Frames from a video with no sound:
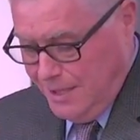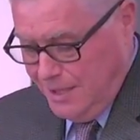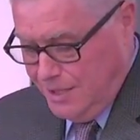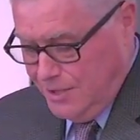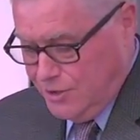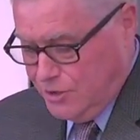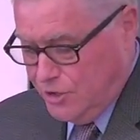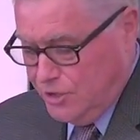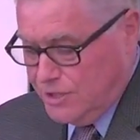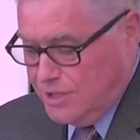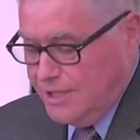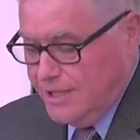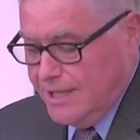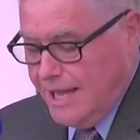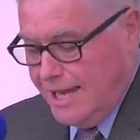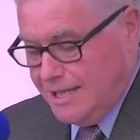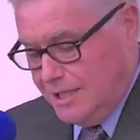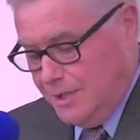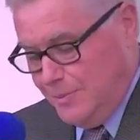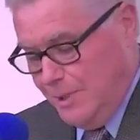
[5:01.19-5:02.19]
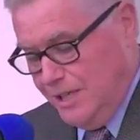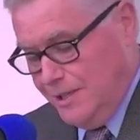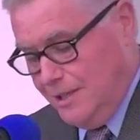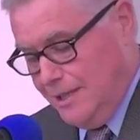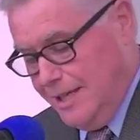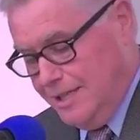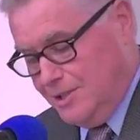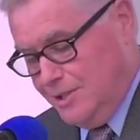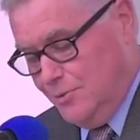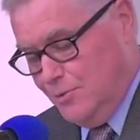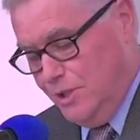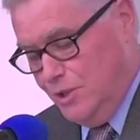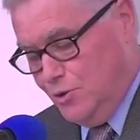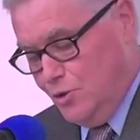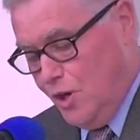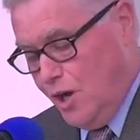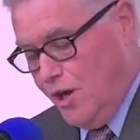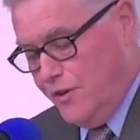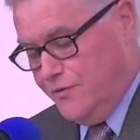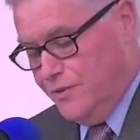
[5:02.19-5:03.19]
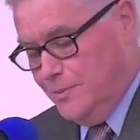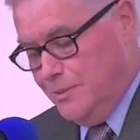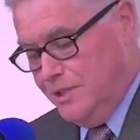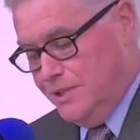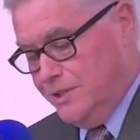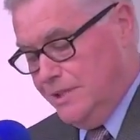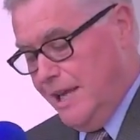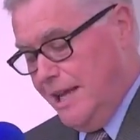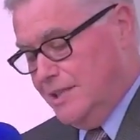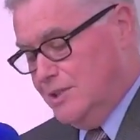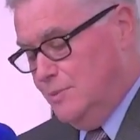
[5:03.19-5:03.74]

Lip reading: Certainly that could be the lesson we draw from this next